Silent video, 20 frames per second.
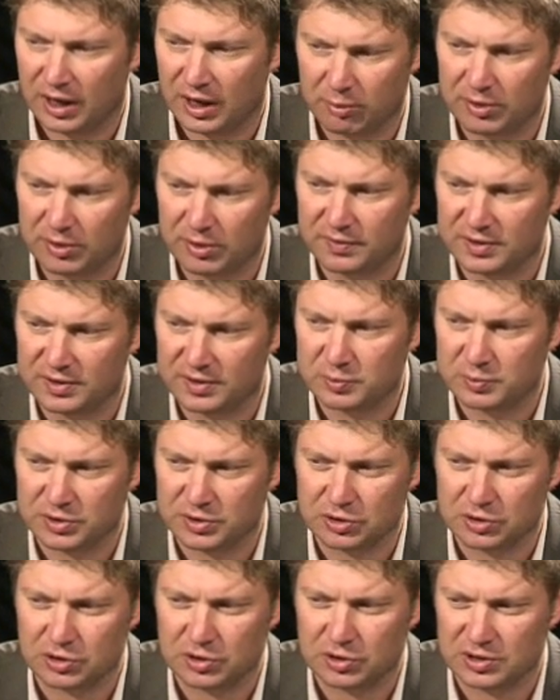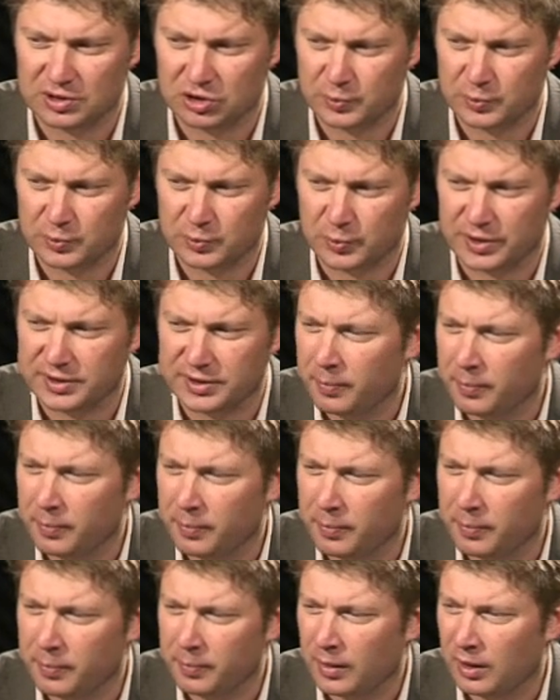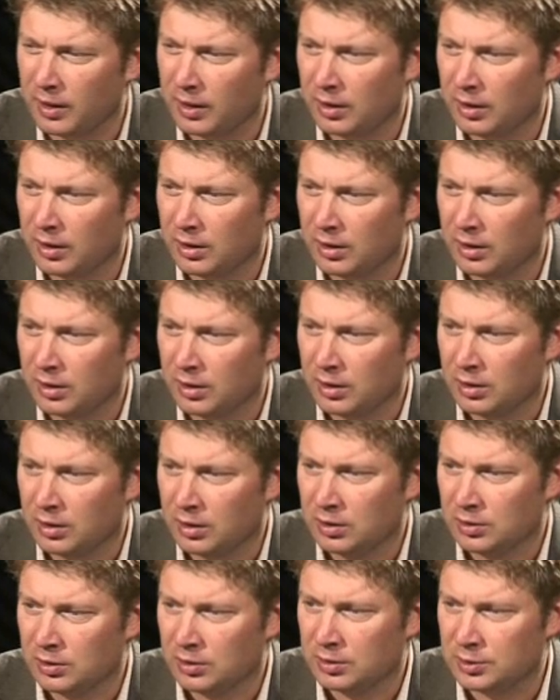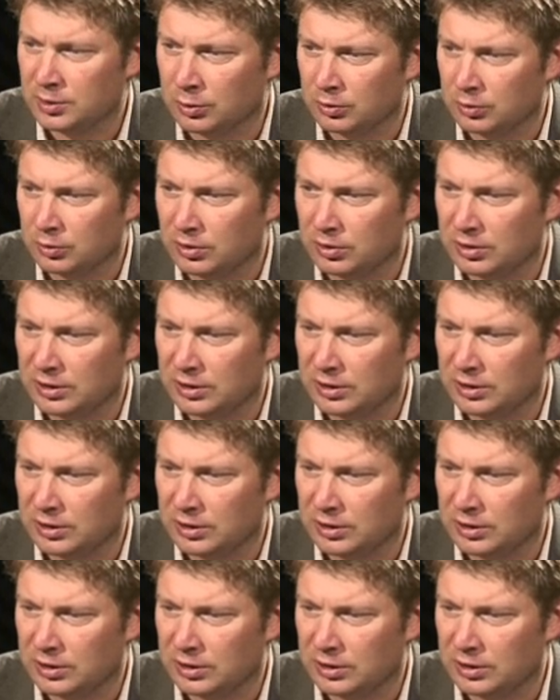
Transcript: I believe his position is just better. So